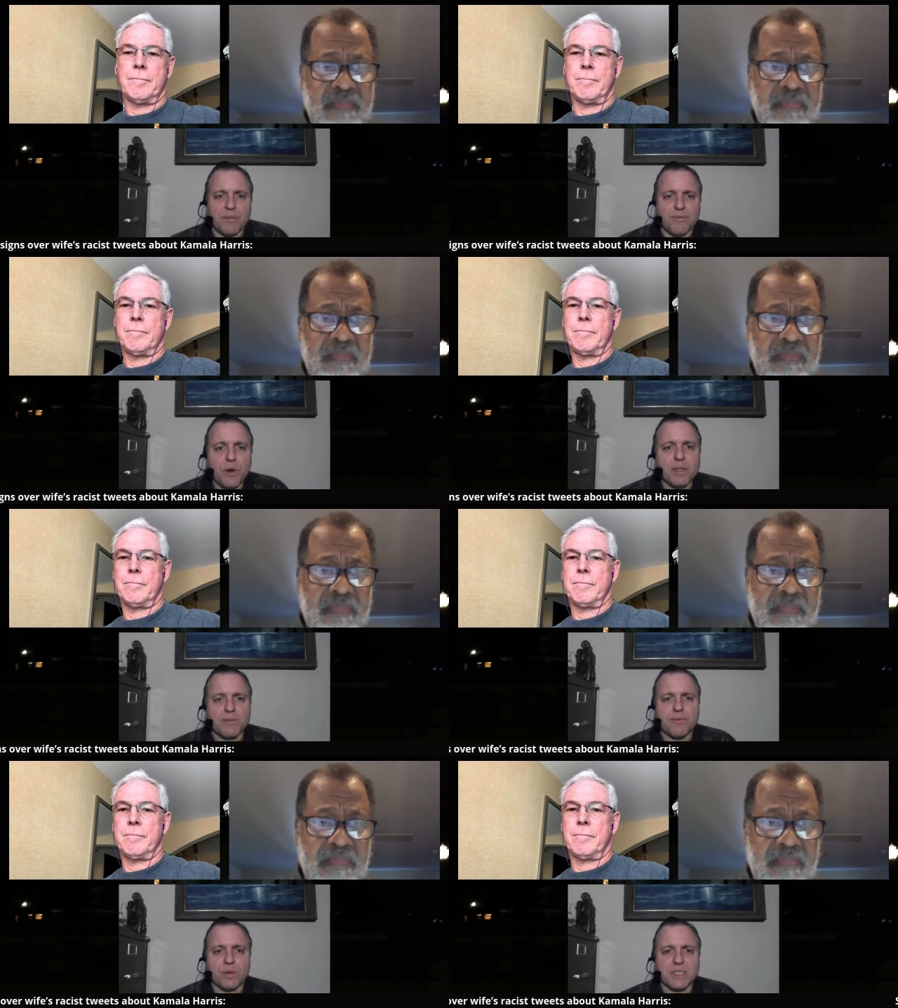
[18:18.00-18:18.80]
Speaker 1: uh
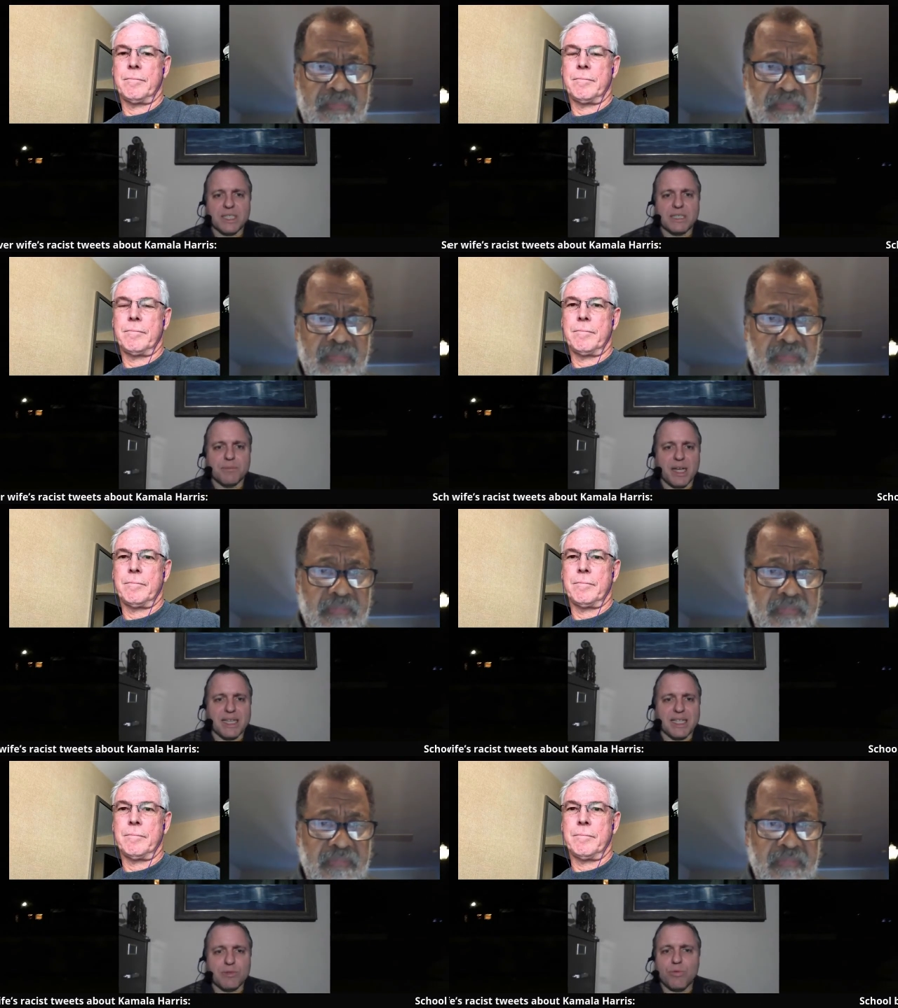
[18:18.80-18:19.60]
voted for a system
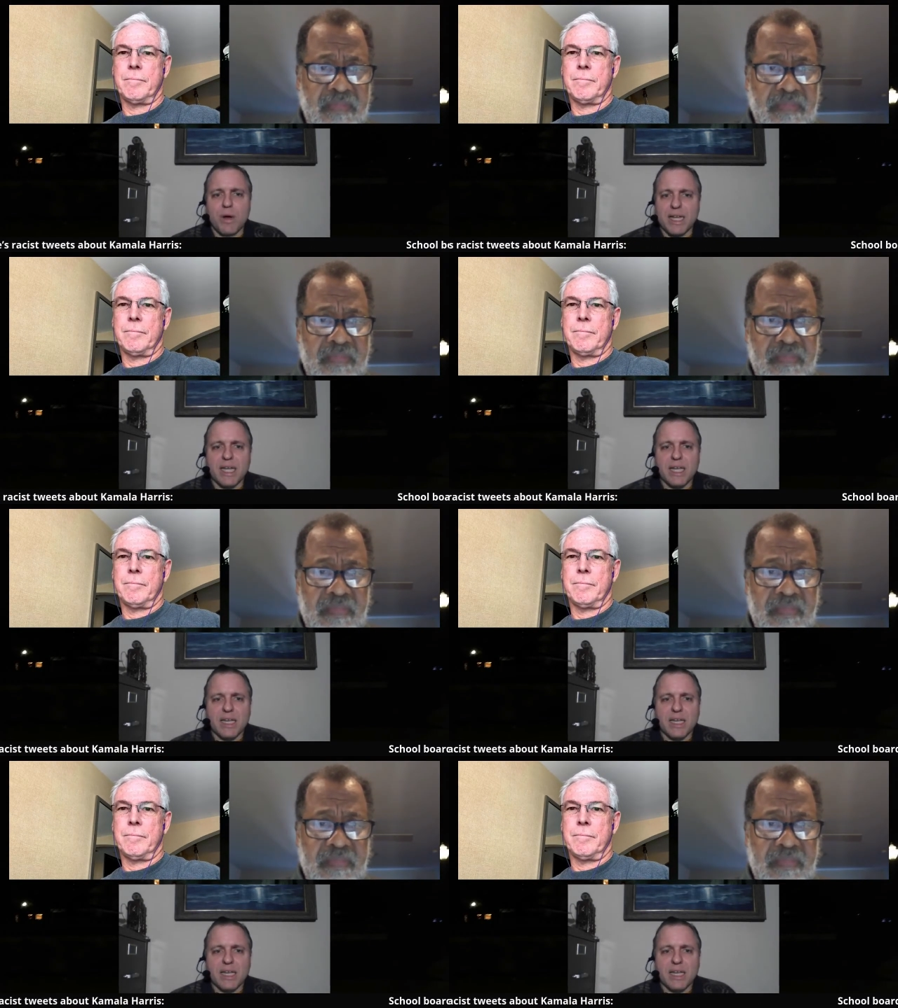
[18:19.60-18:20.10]
like this when